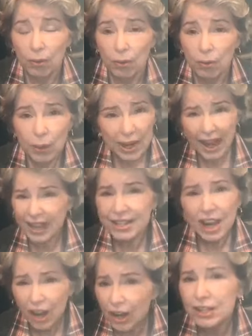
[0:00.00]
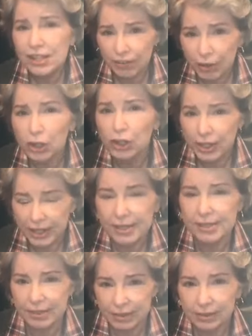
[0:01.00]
We had tons of cookies.